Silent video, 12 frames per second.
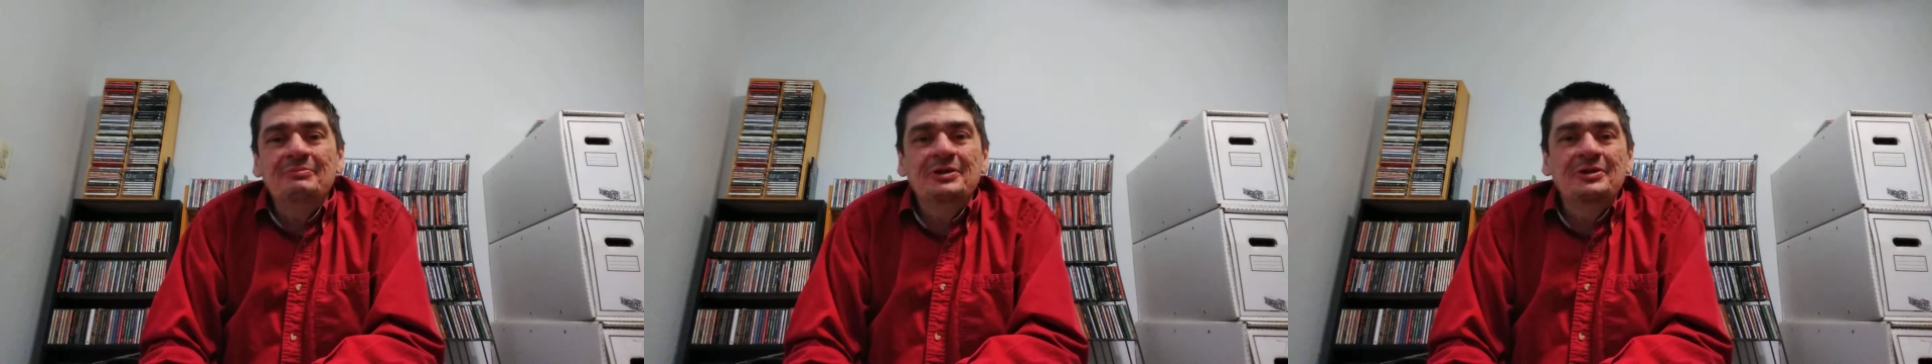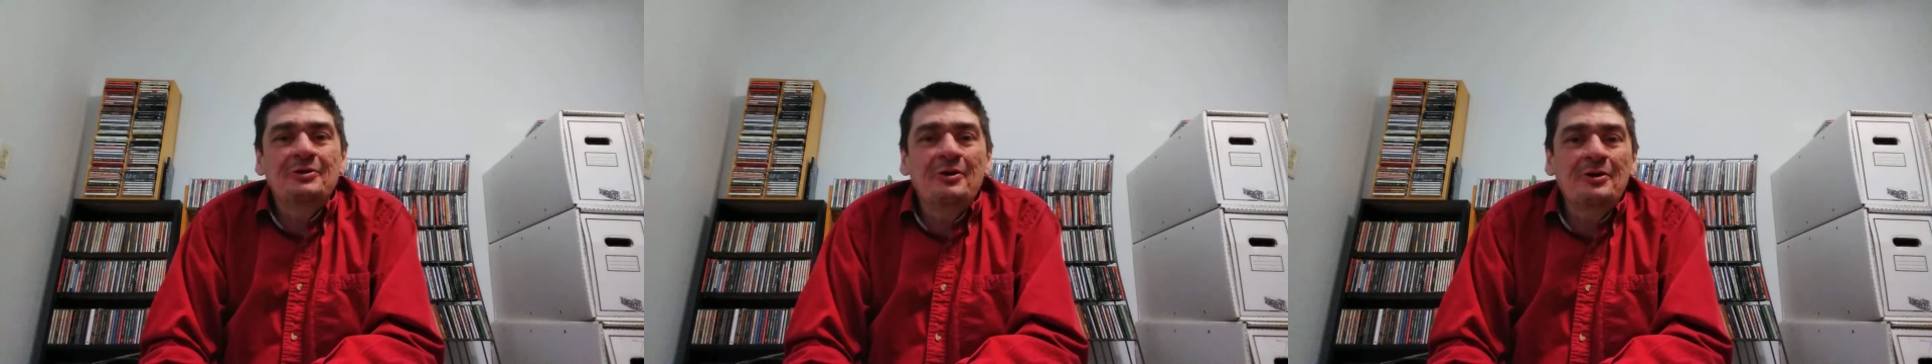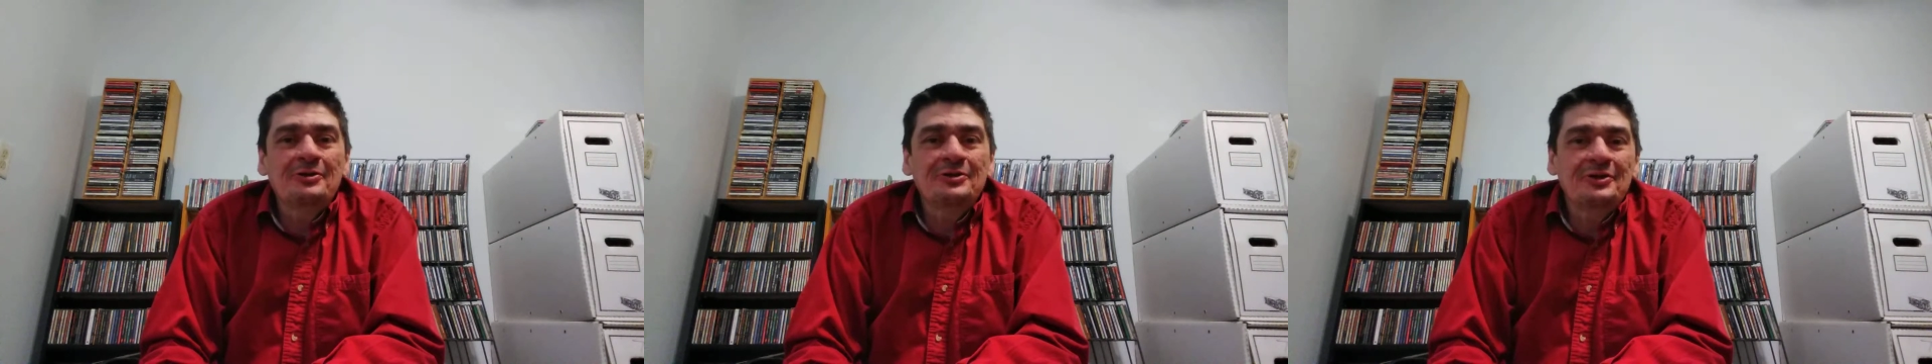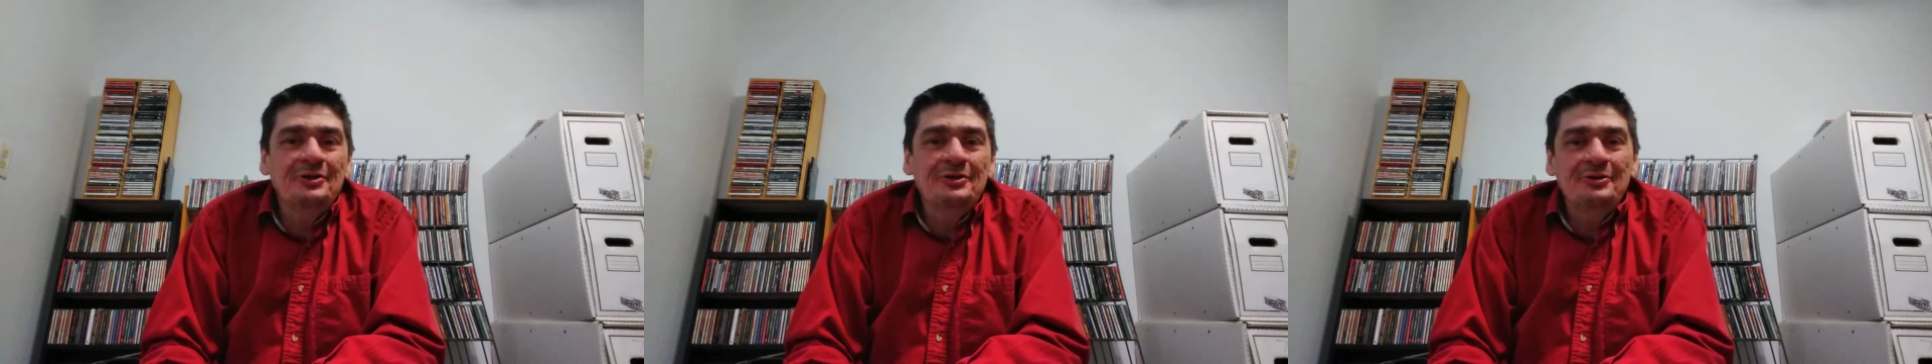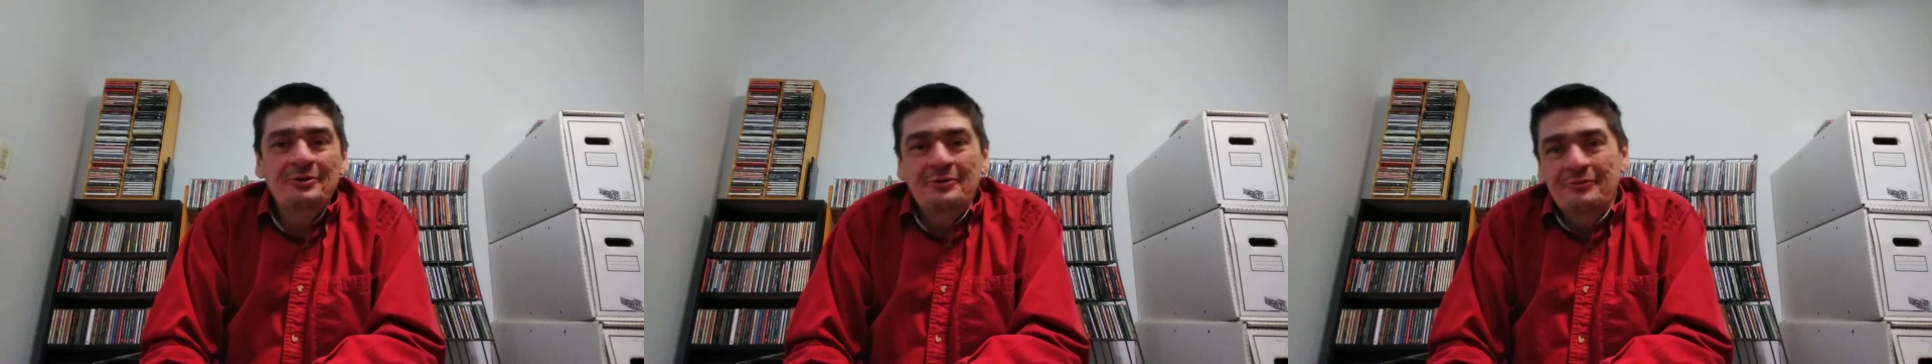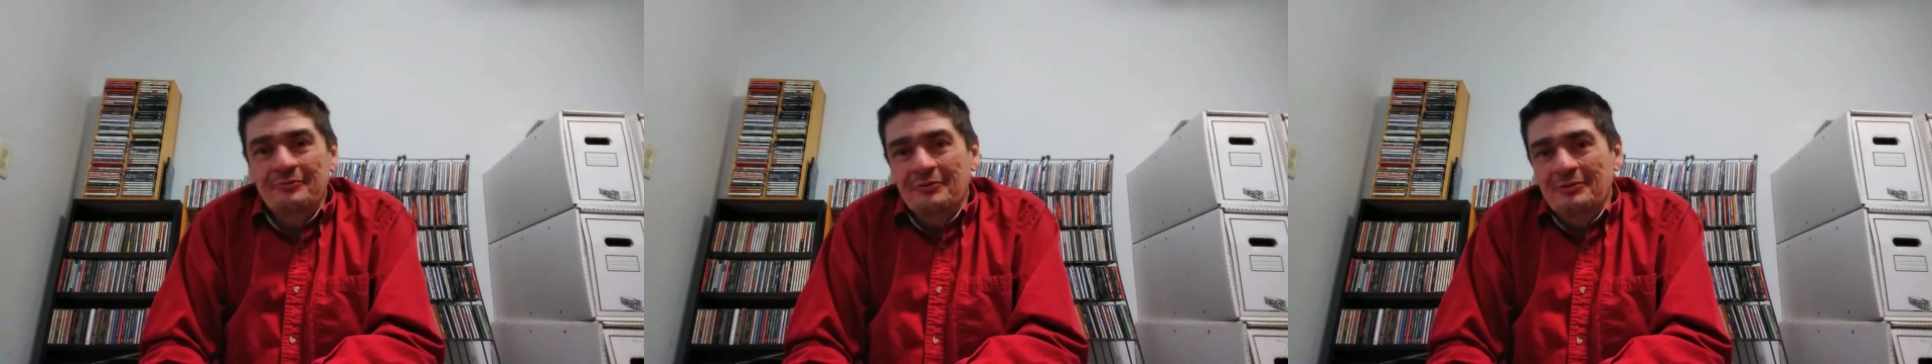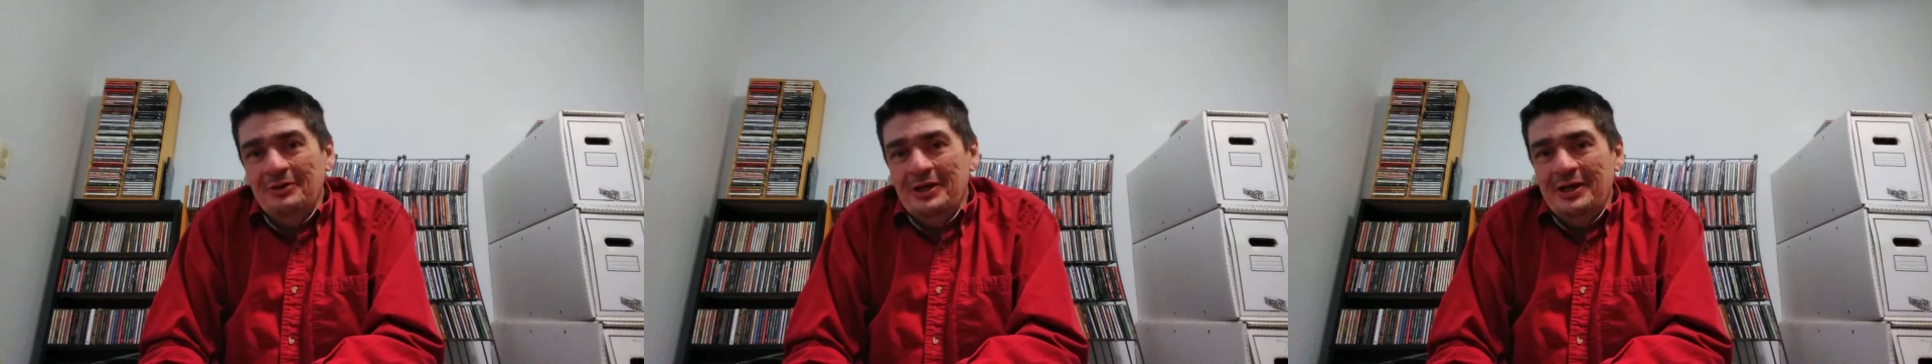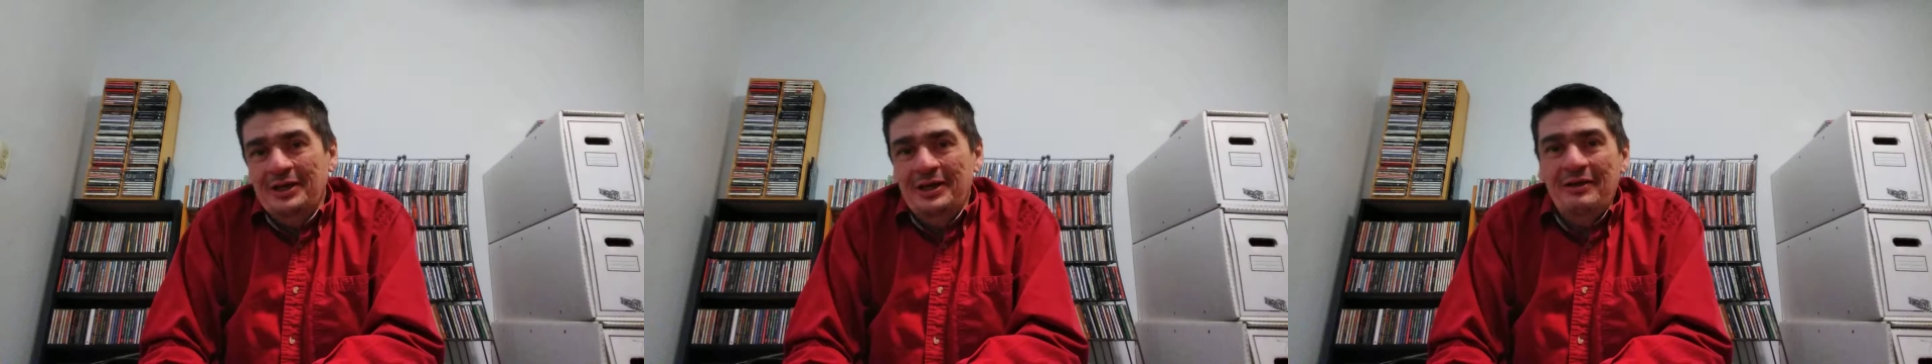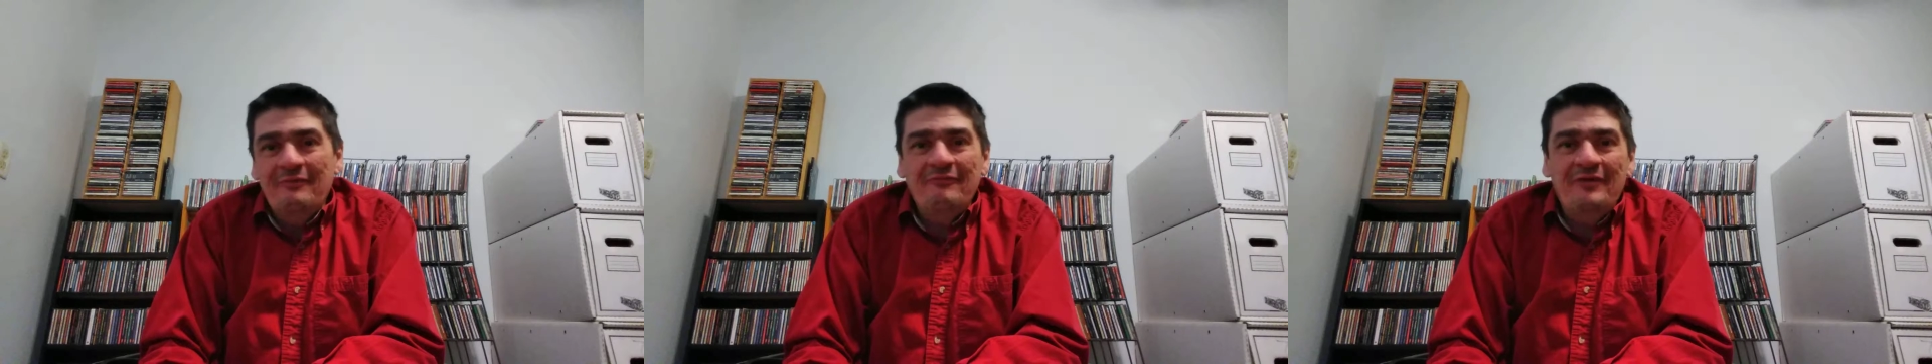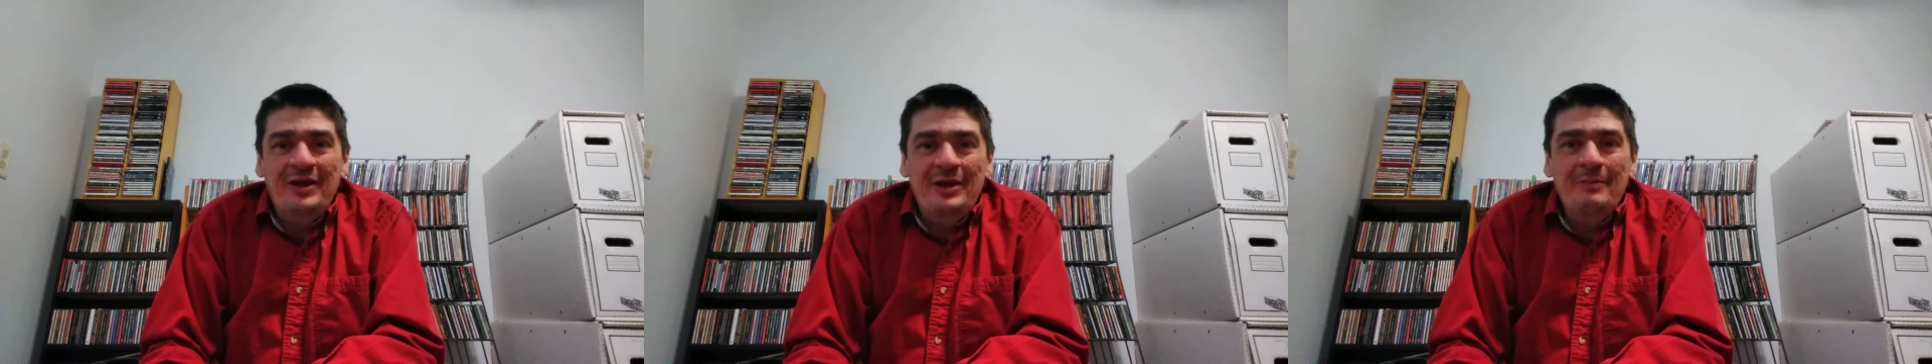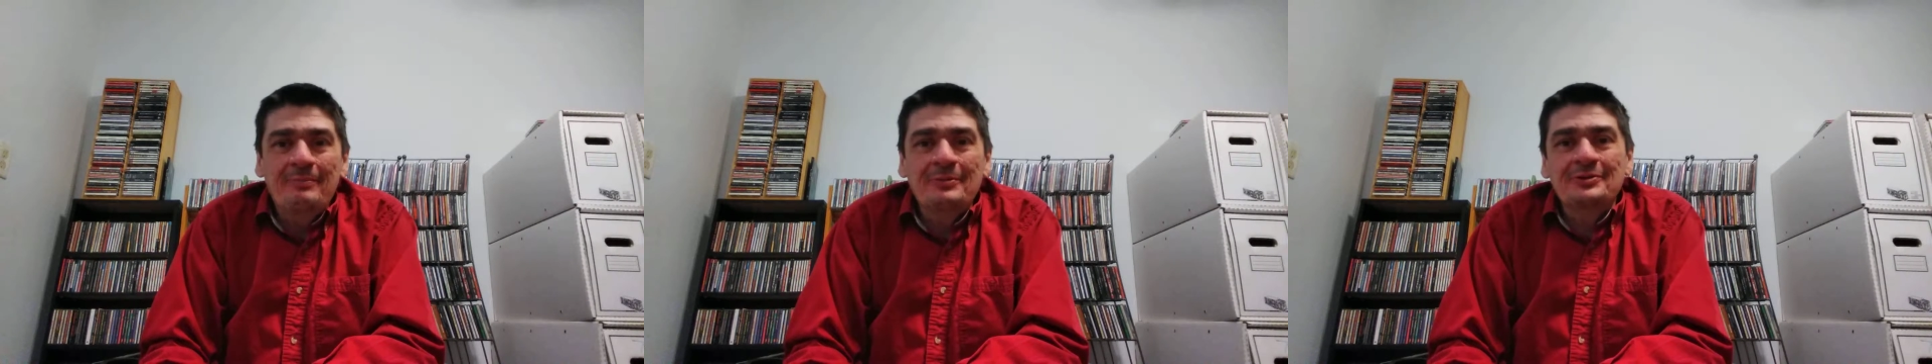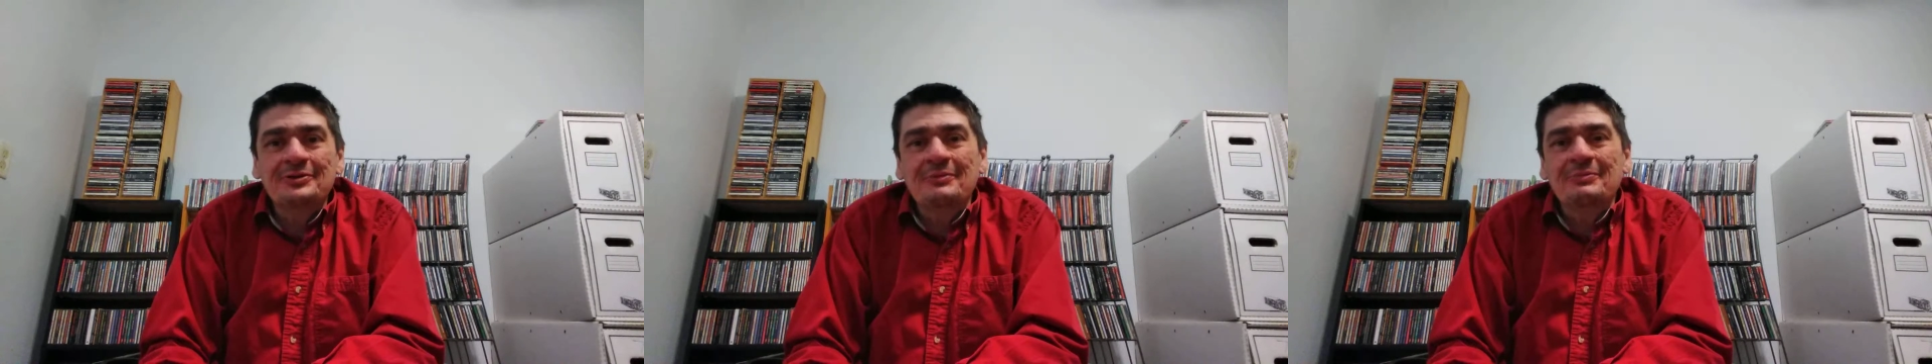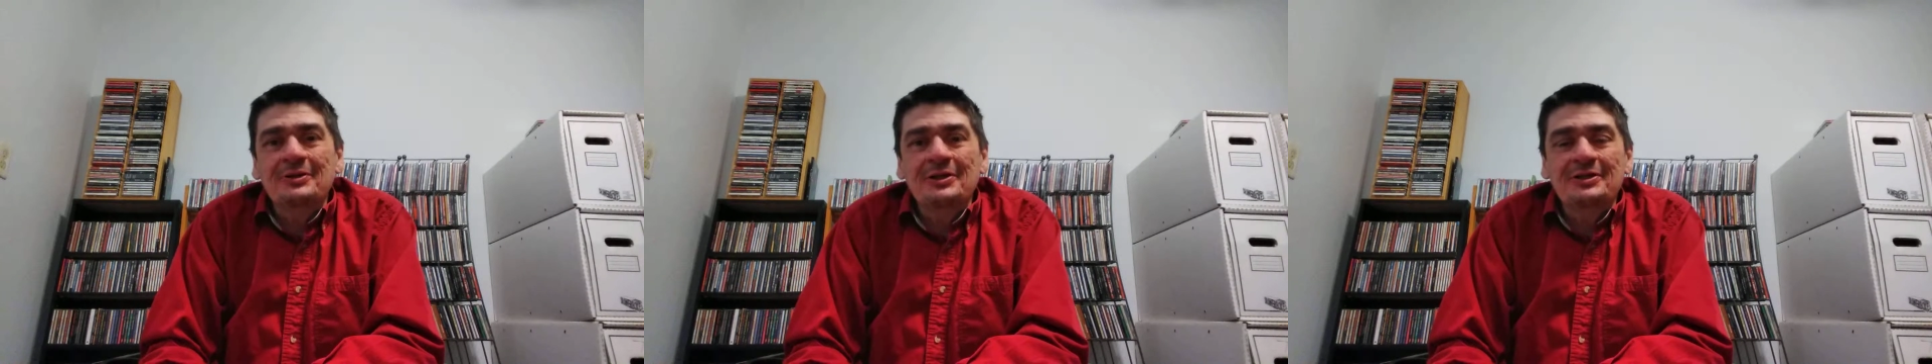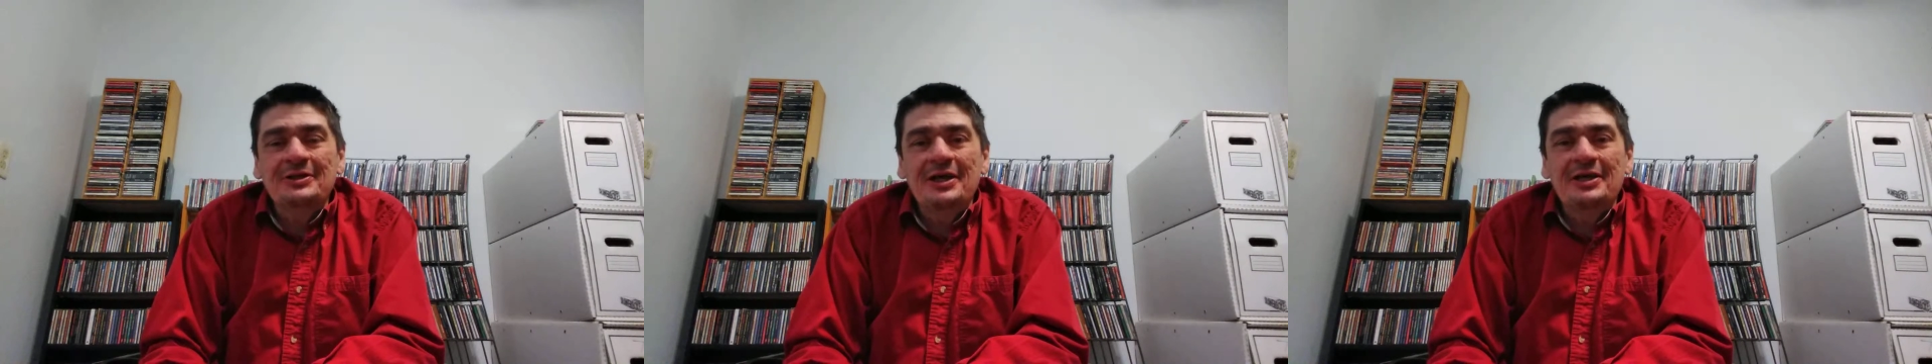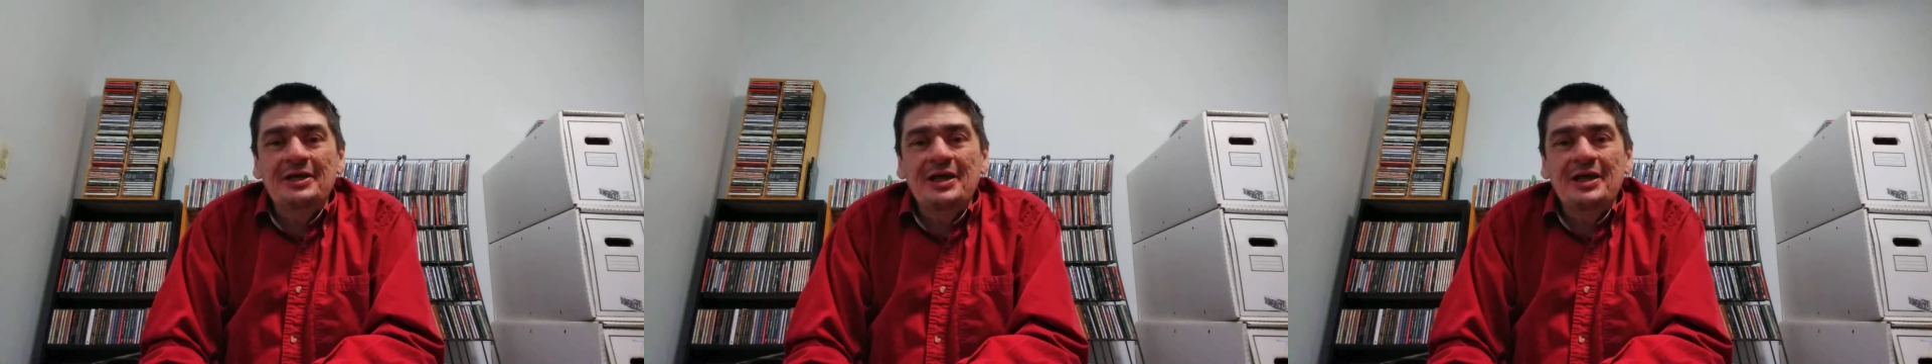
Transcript: guitar solo over like a vamp or something like that.